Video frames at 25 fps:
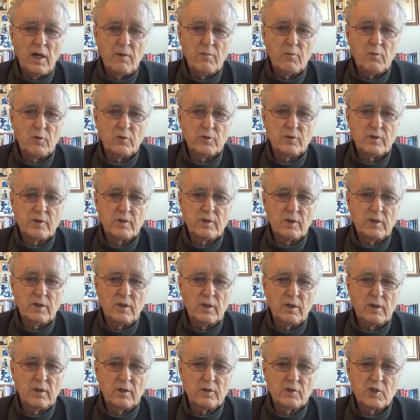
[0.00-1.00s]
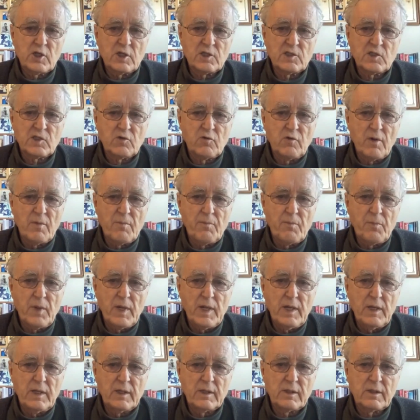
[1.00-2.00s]
would just
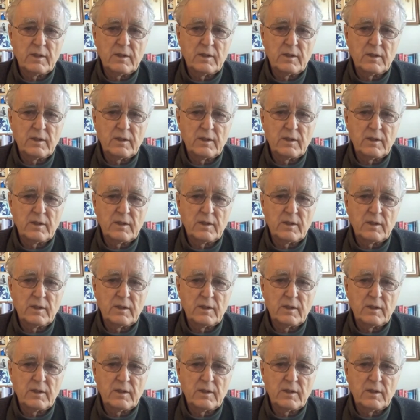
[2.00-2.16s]
repeat